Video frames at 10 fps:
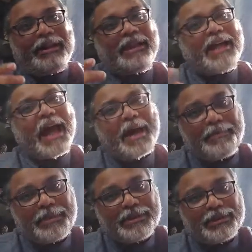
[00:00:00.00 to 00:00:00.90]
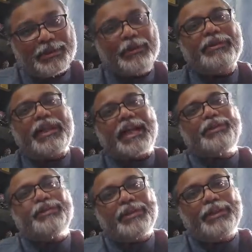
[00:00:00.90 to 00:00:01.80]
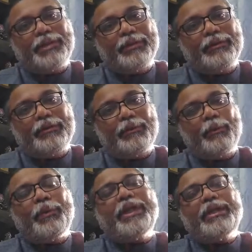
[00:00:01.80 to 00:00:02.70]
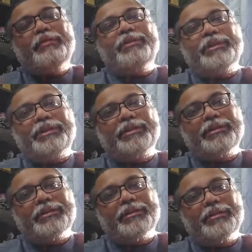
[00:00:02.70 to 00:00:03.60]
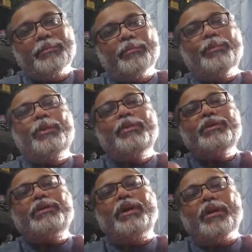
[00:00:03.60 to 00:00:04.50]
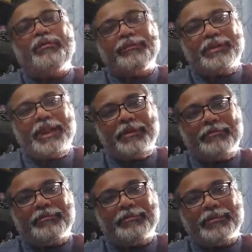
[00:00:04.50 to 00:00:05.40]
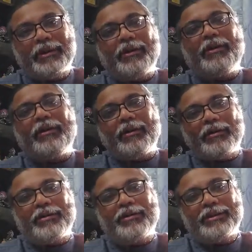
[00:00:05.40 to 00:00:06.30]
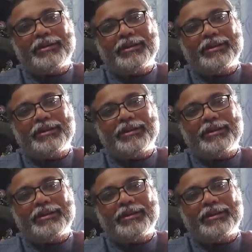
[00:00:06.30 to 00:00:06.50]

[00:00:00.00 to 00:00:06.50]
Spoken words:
it happens so naturally whenever both of them are